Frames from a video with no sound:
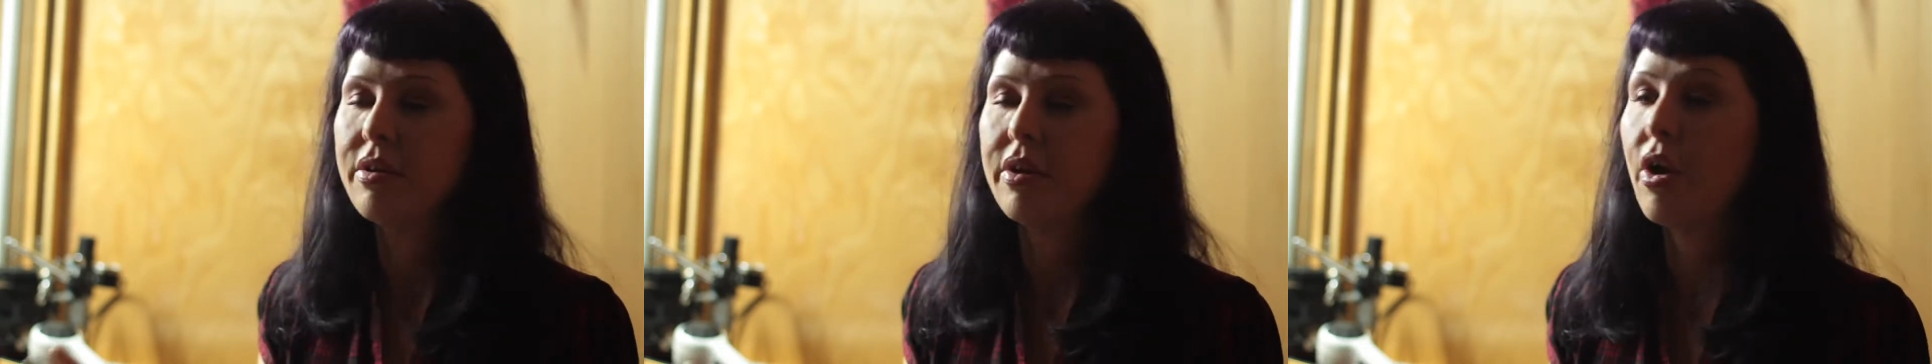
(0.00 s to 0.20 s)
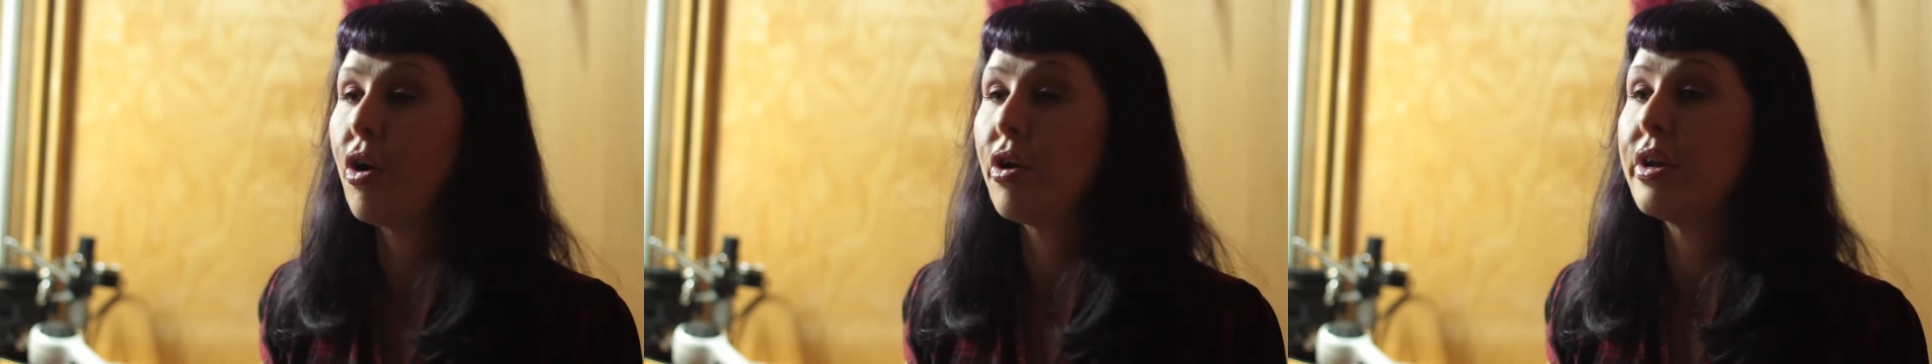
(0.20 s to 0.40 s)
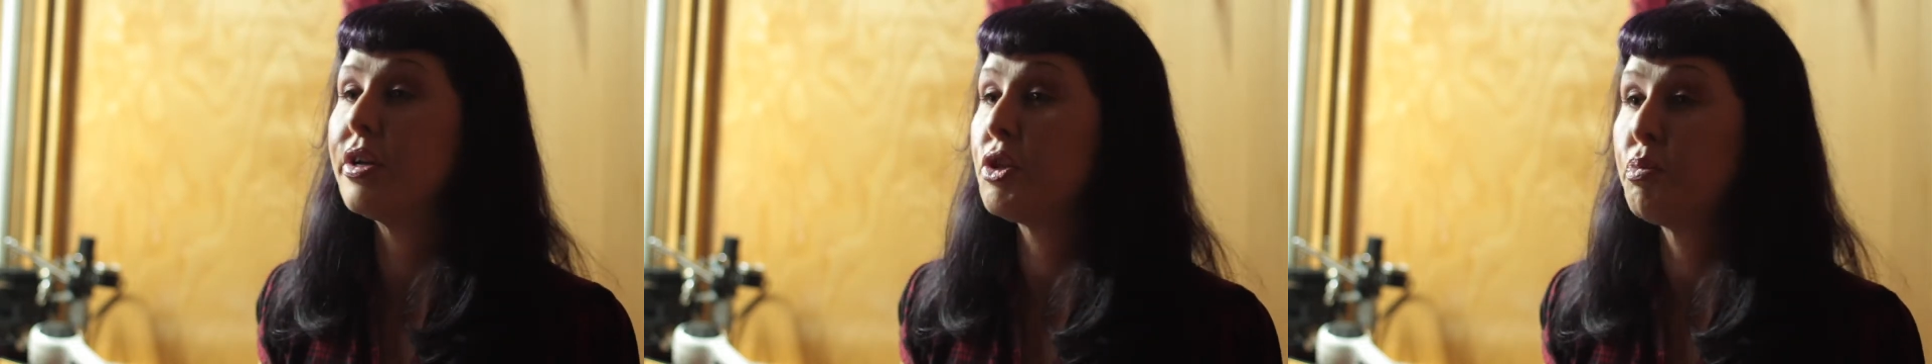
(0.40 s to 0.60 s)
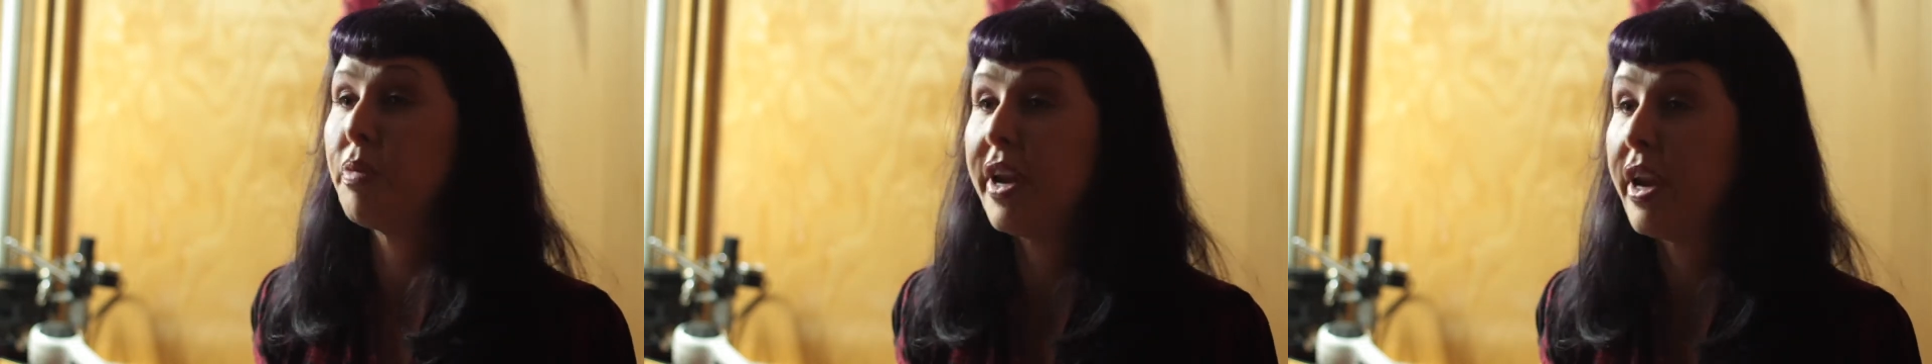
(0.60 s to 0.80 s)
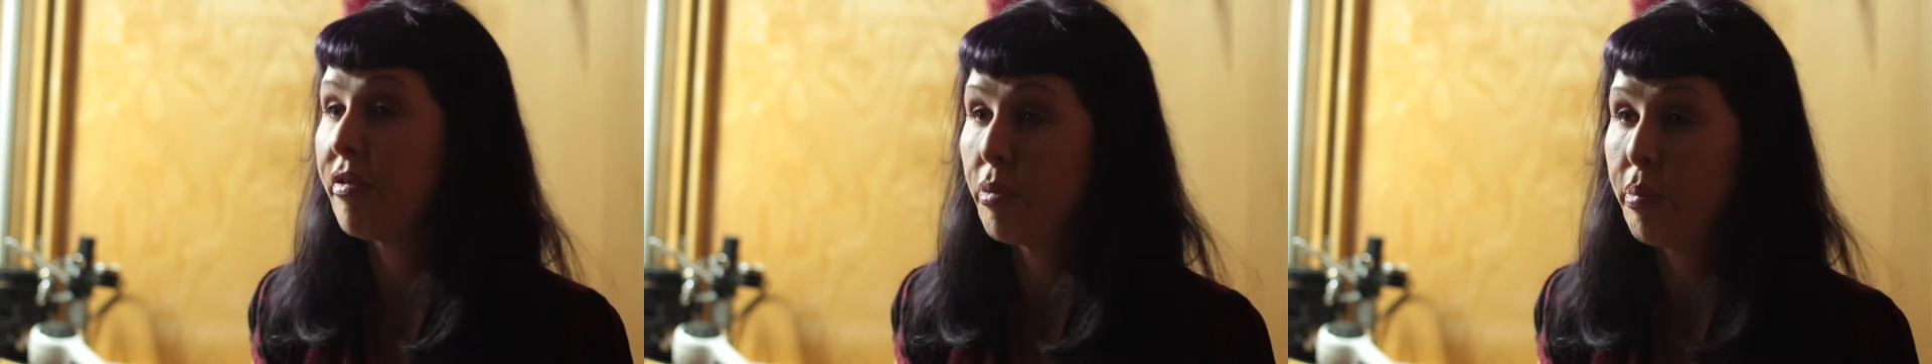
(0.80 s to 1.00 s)
the audience
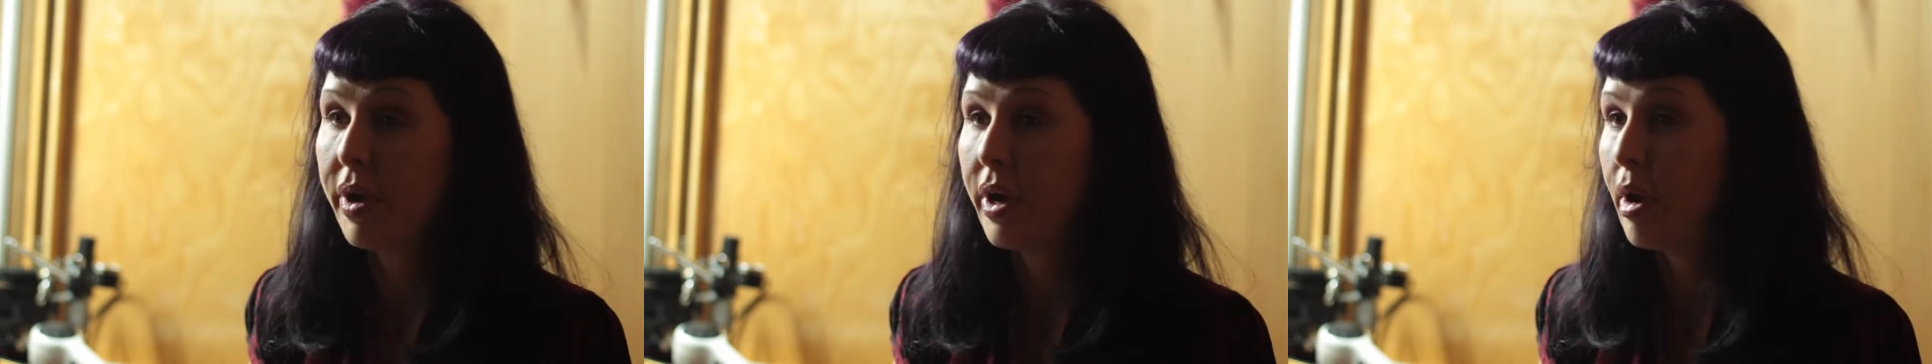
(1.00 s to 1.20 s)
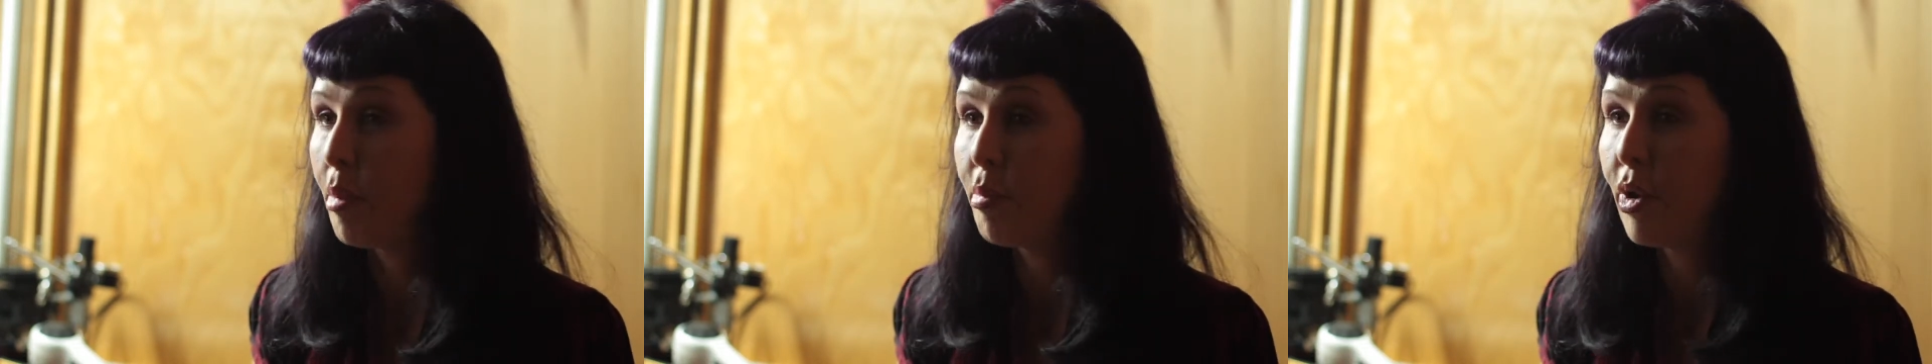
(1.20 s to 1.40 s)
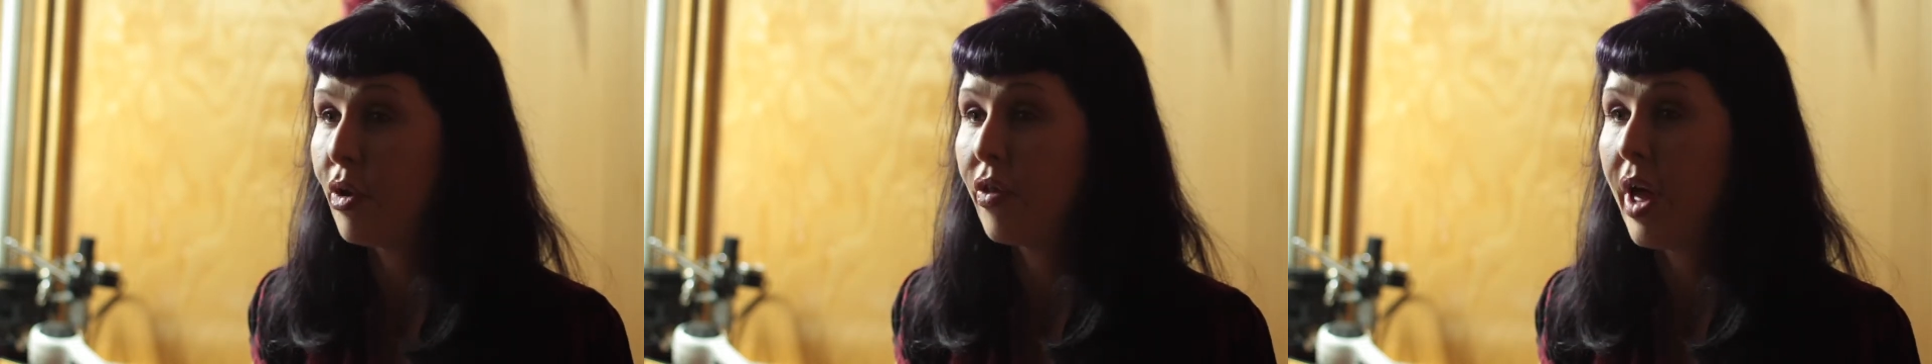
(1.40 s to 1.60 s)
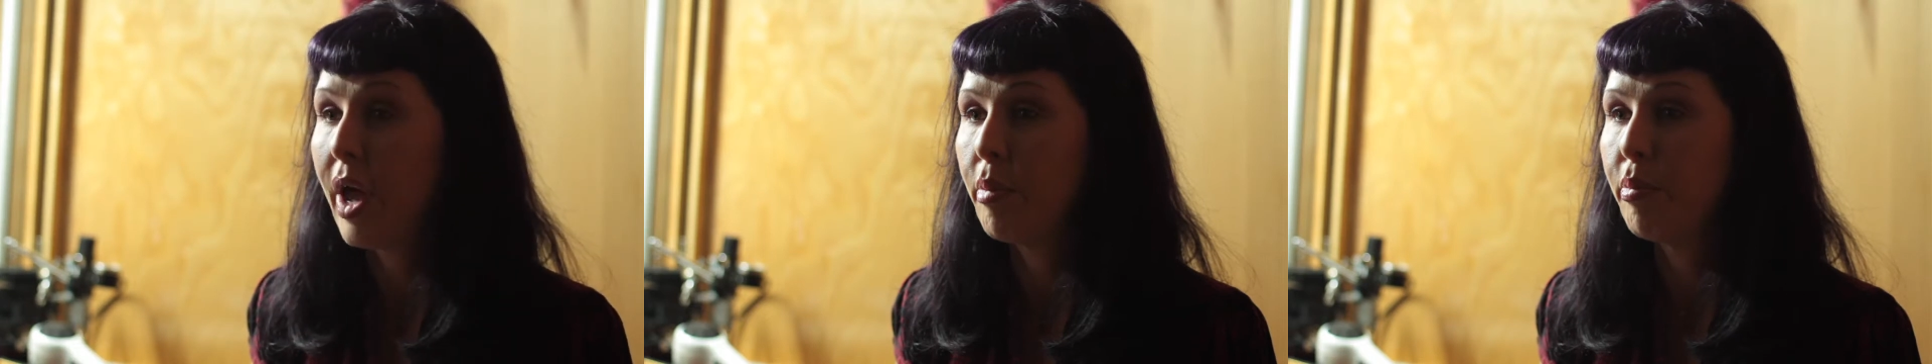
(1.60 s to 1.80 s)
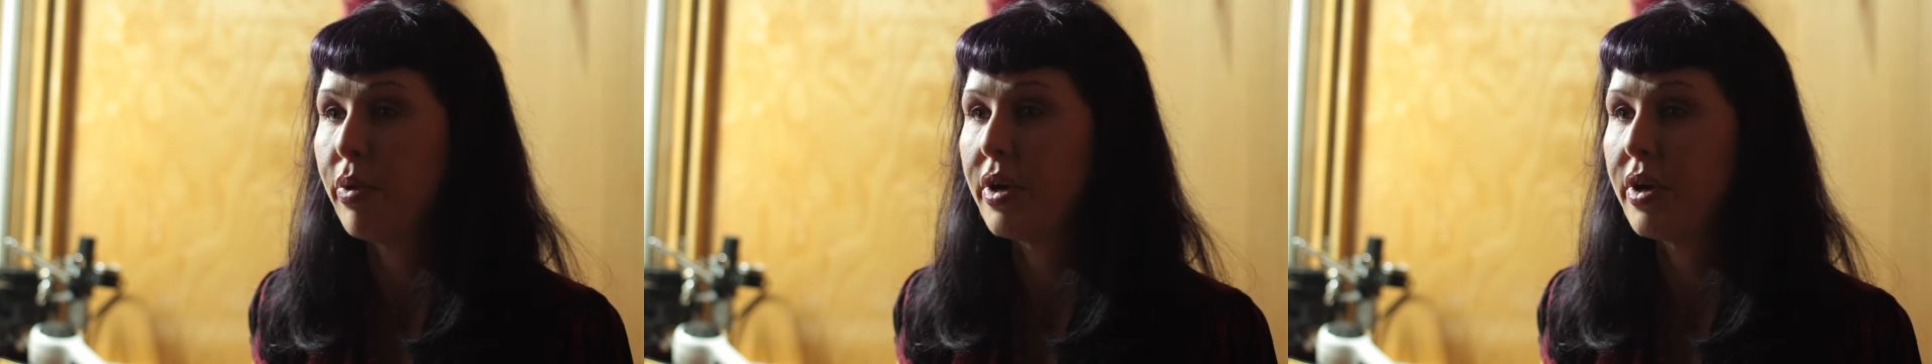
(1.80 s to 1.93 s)
may never pick up on that,